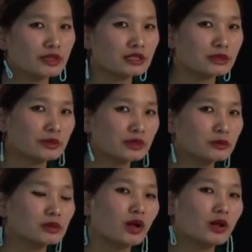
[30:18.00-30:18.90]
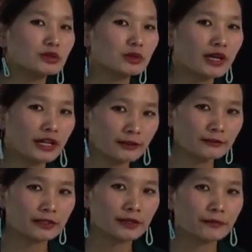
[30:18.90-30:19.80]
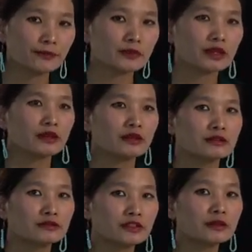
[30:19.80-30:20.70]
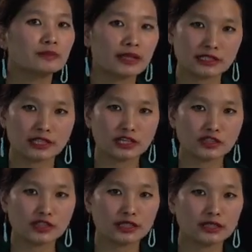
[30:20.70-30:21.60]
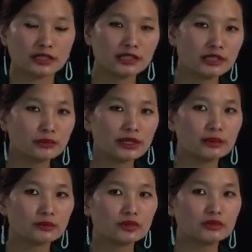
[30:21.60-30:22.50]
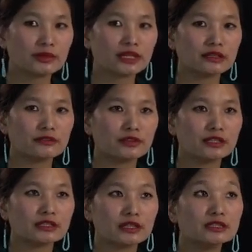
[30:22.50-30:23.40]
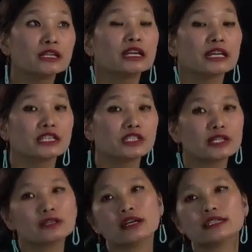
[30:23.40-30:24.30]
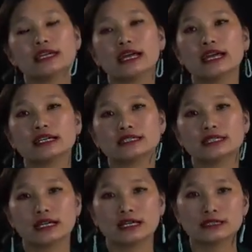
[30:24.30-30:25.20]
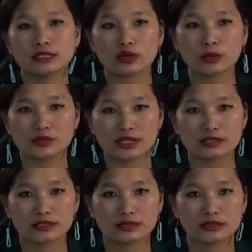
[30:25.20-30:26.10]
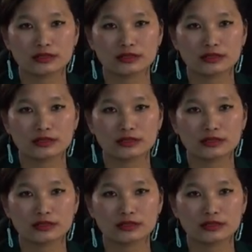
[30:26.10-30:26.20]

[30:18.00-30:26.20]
participle will also have verb plus ing. Here, what I'm going to make a difference is gerund acts as an object.